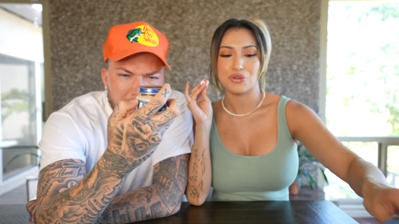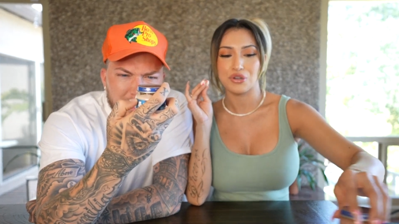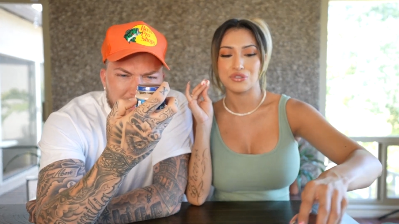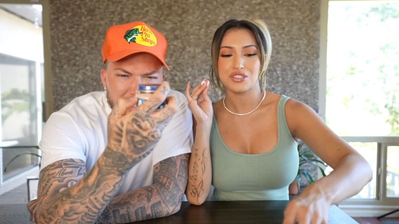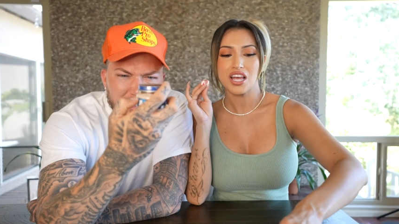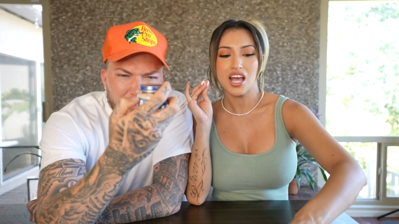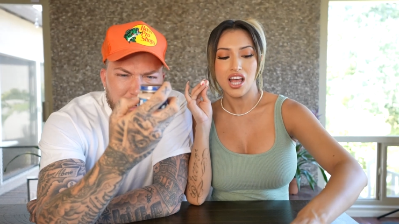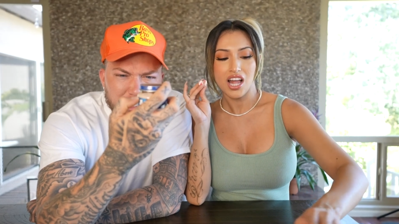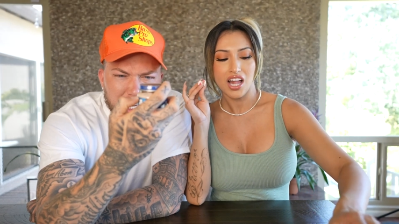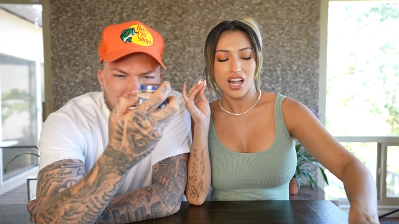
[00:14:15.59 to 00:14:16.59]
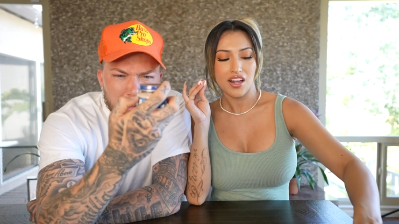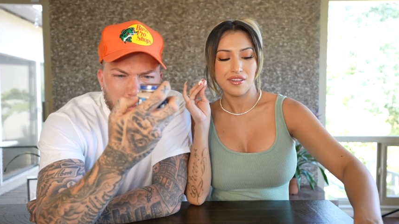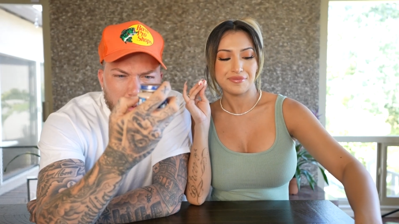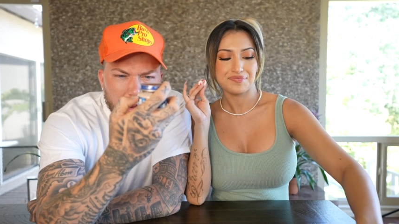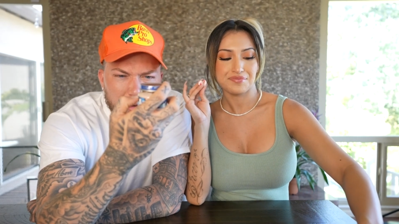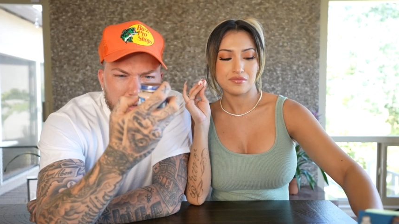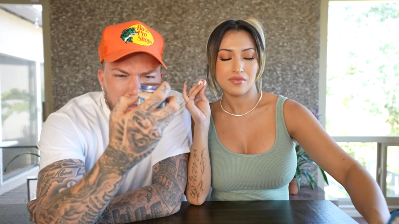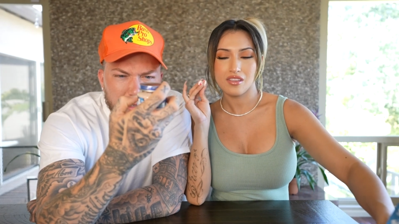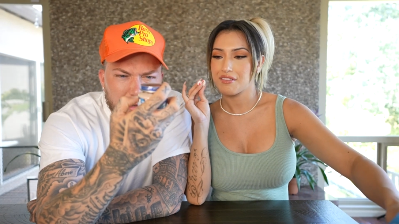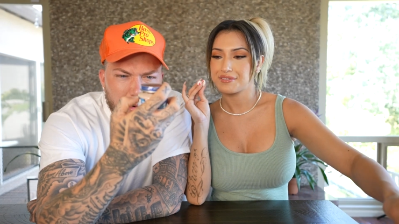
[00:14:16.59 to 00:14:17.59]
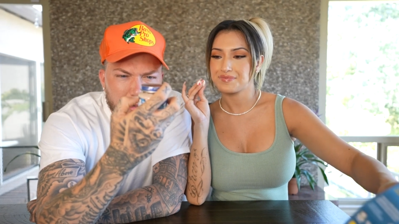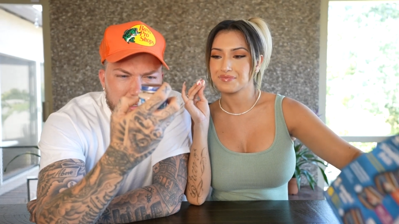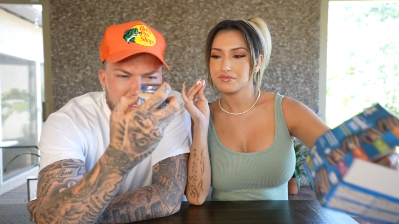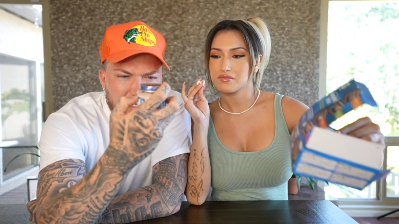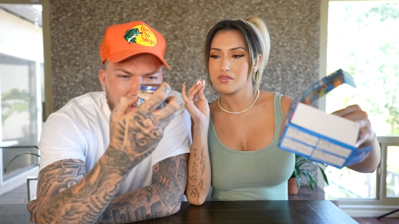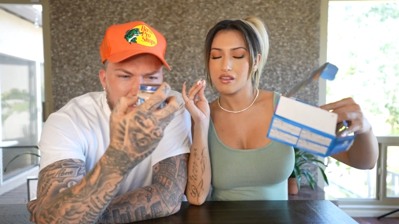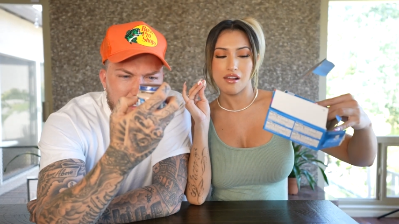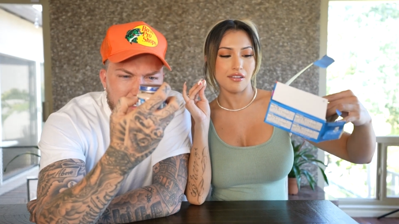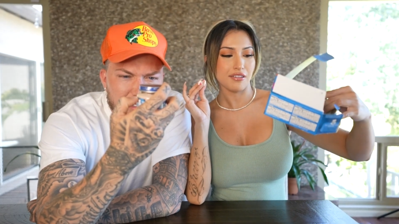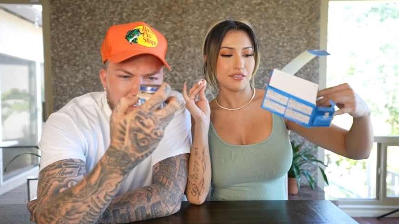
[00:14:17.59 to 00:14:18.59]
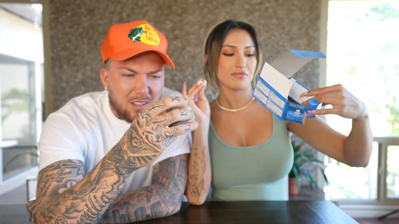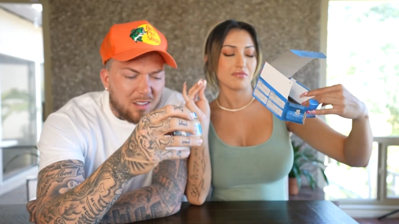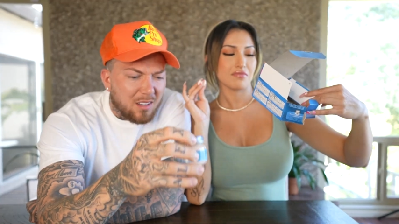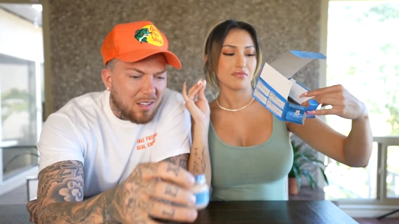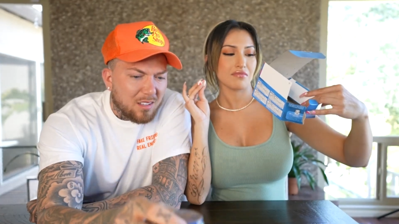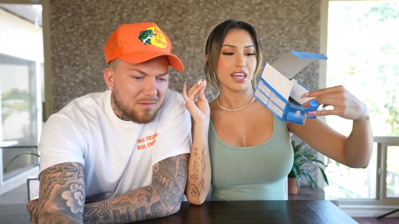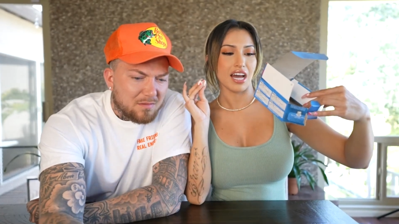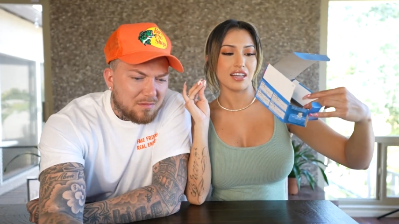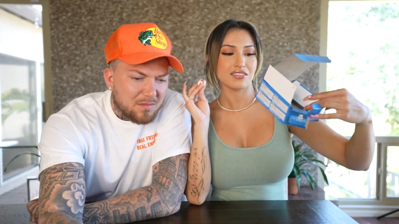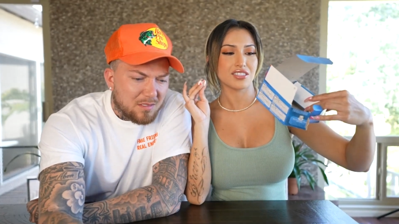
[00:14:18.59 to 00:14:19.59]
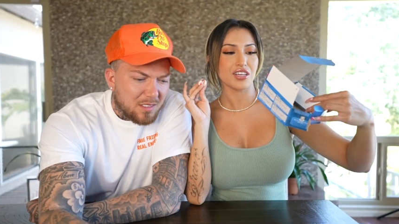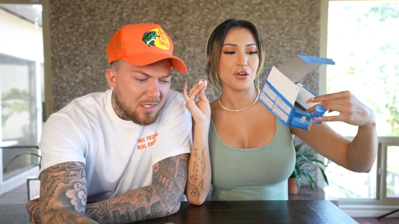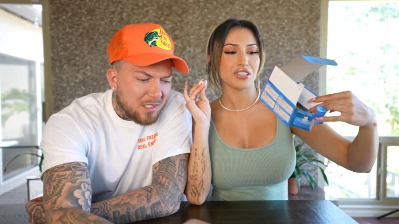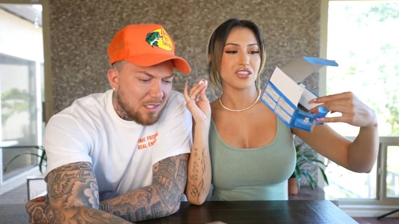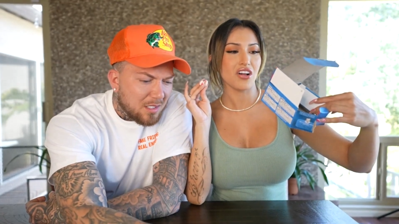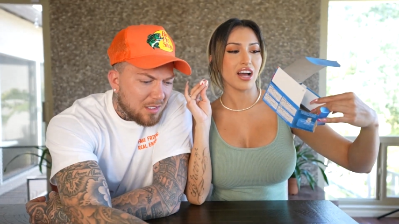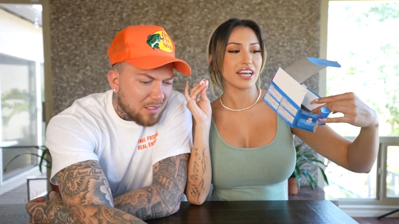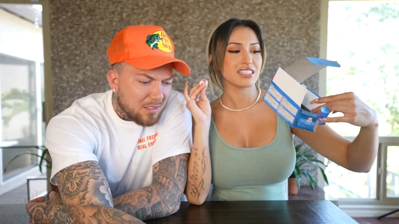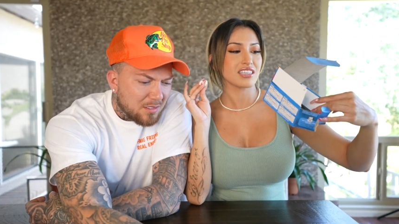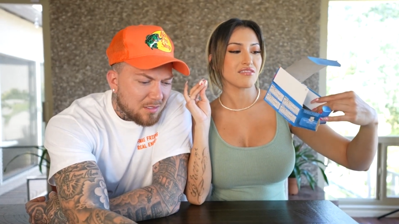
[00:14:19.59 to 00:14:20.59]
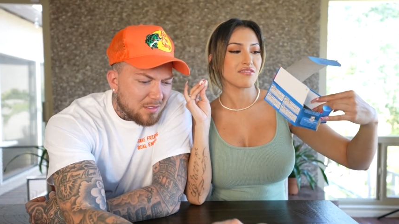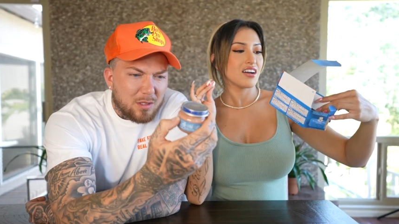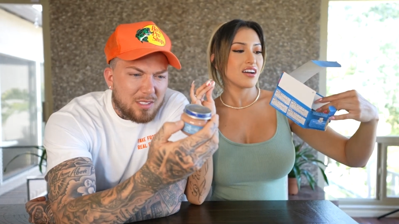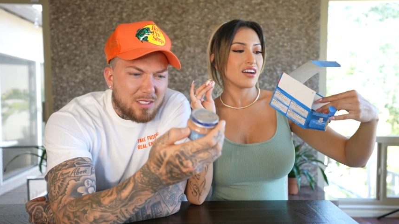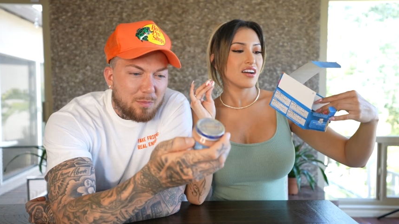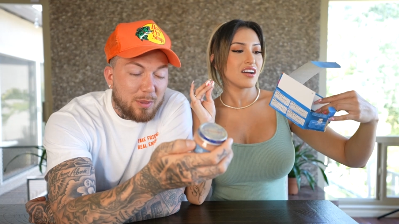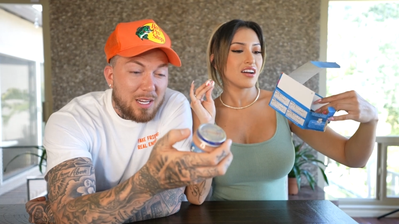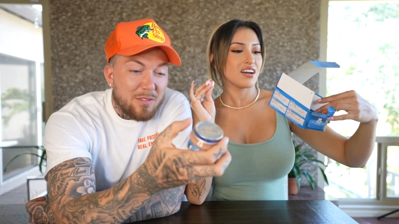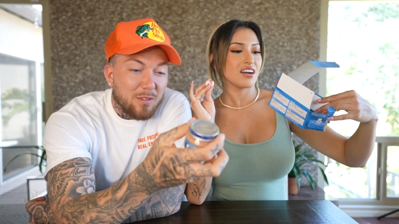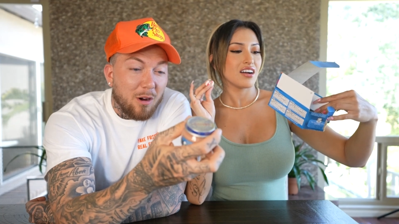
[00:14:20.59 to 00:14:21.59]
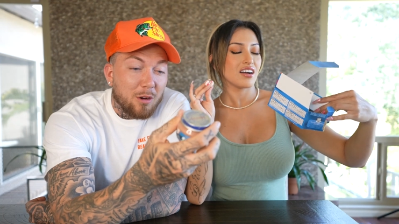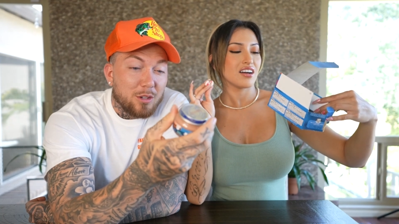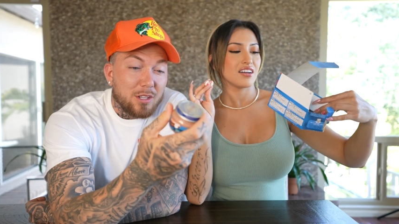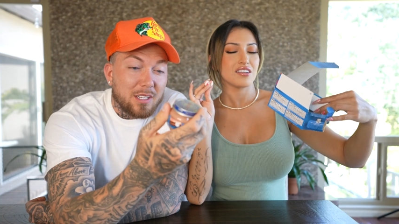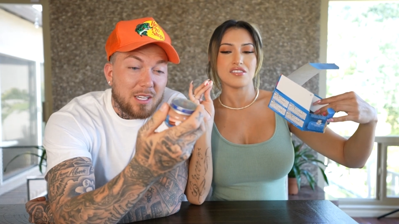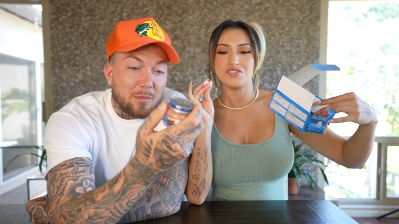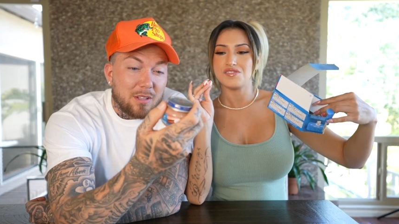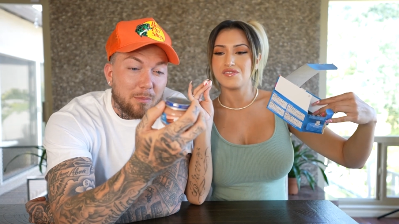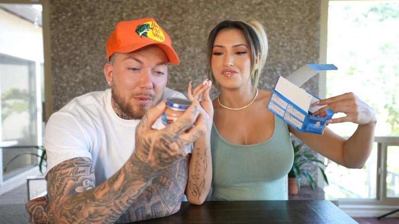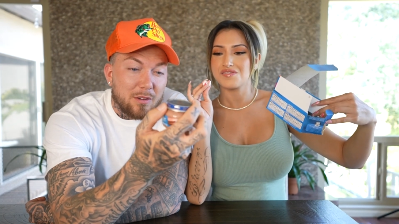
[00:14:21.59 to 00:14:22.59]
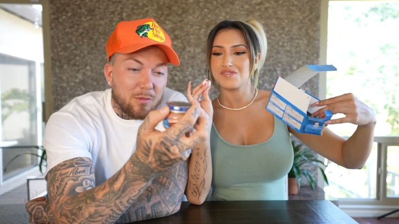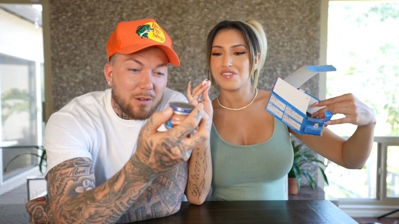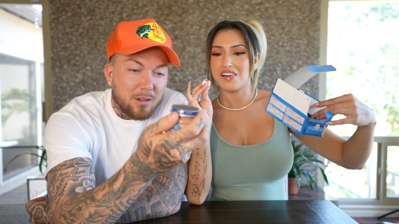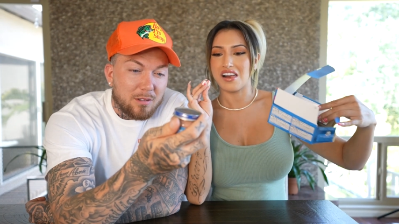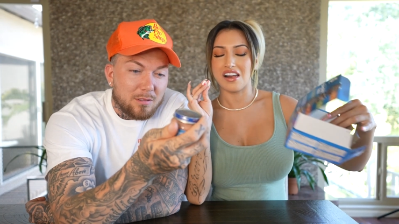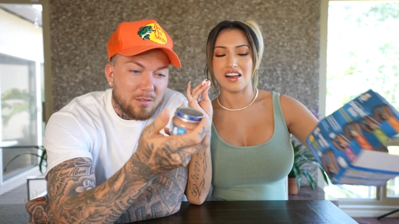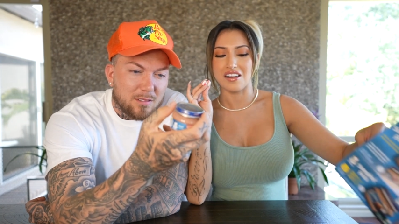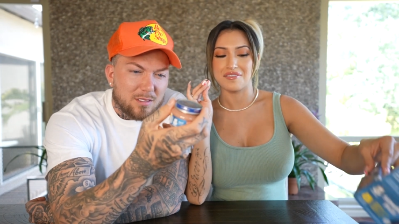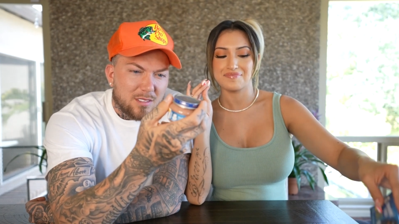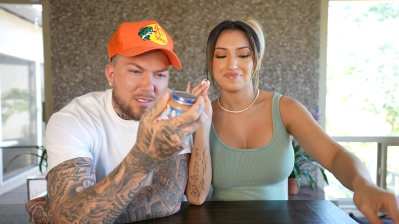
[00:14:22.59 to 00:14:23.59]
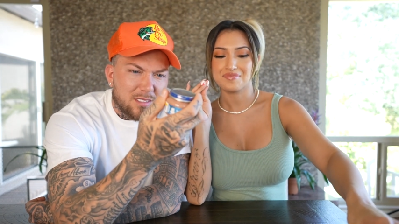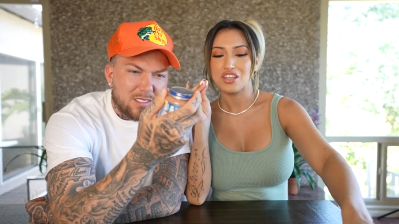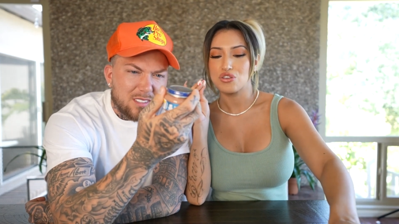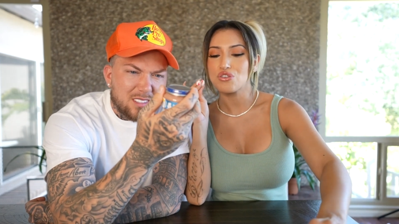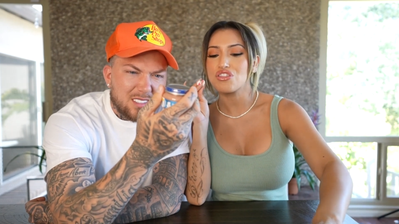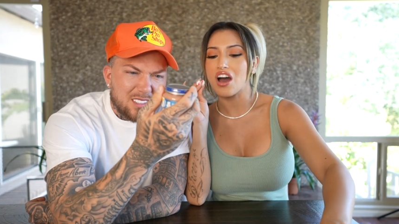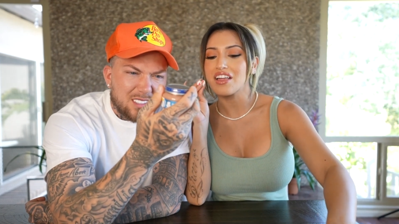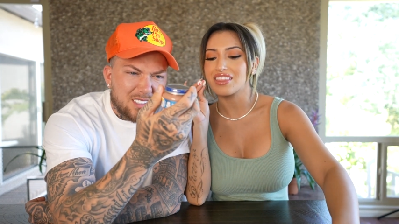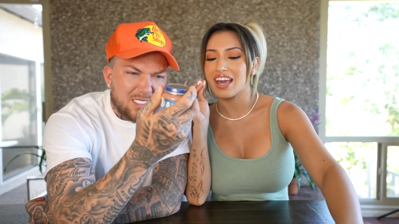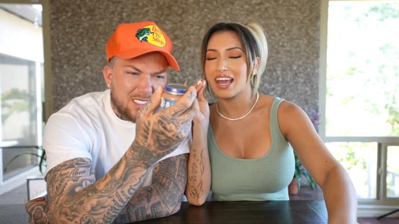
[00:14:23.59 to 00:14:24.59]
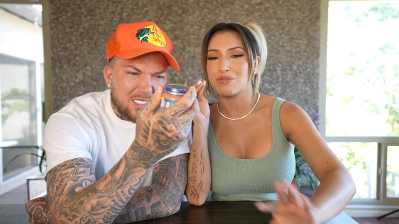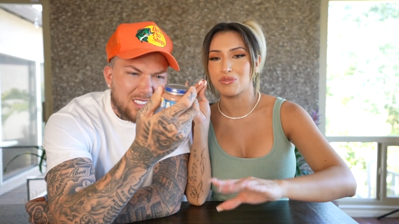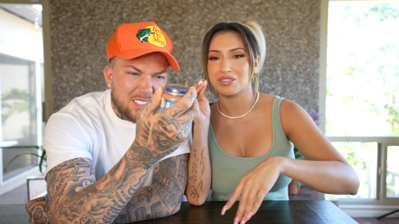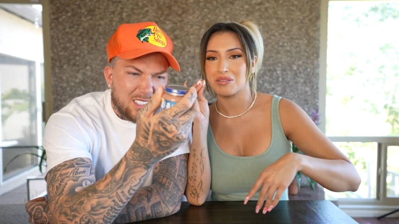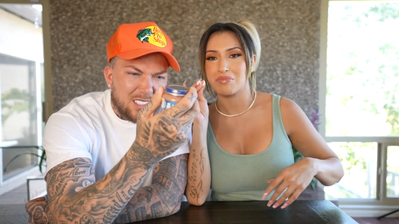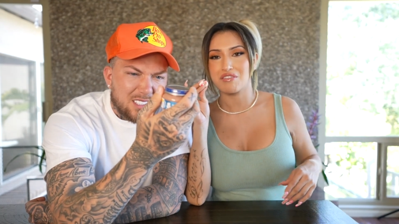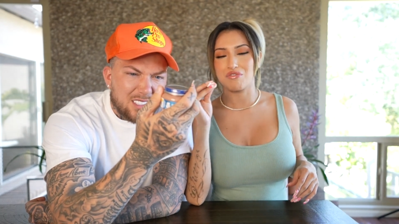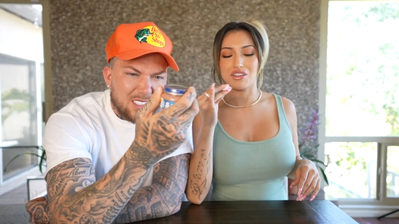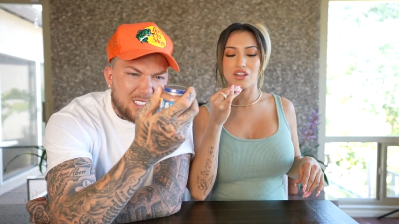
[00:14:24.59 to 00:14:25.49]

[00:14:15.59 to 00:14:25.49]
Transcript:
Speaker 1: of gross.
Speaker 2: Fresh ham, water, cornstarch. Ugh. Yeah.
Speaker 1: So it's all kinds of. What
Speaker 2: is this, beef? Oh, you didn't give me the beef one,
Speaker 1: huh? You thought the ham one was the beef one,